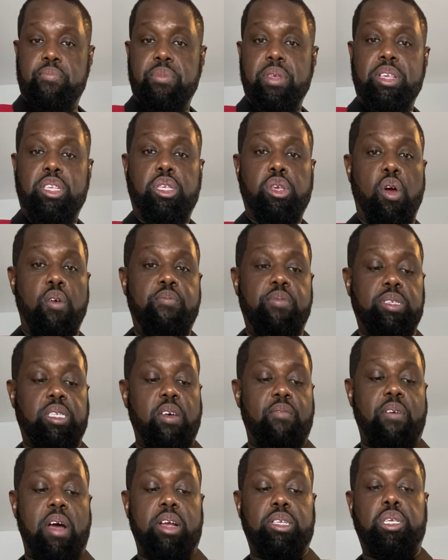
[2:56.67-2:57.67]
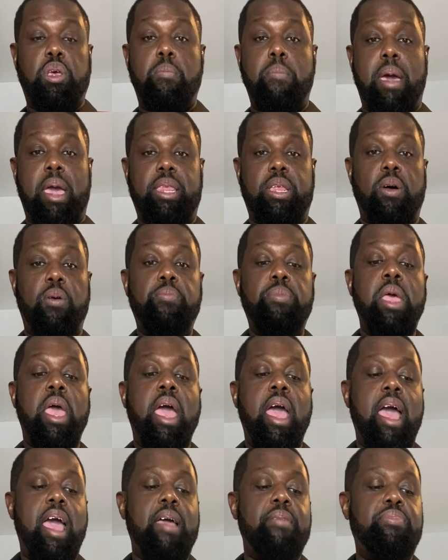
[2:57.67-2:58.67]
surface of our tomato.
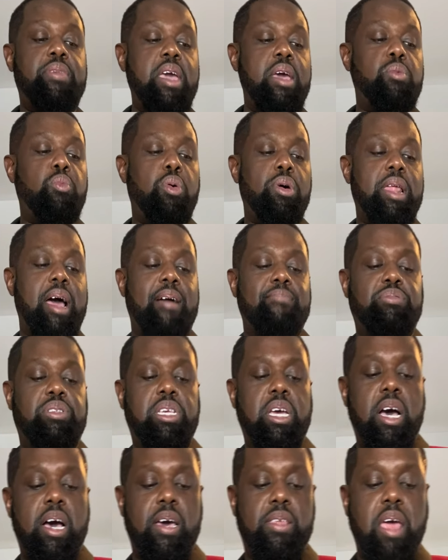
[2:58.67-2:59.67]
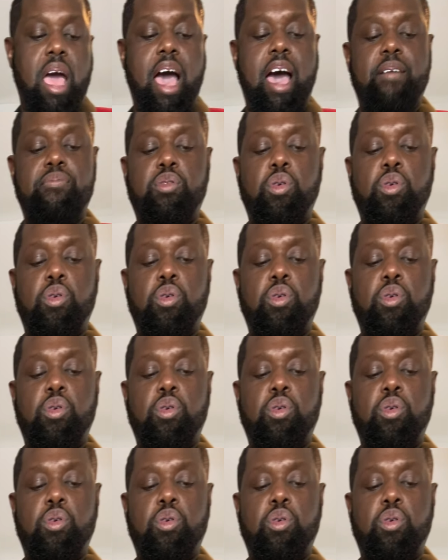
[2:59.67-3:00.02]
And then what I've done, I've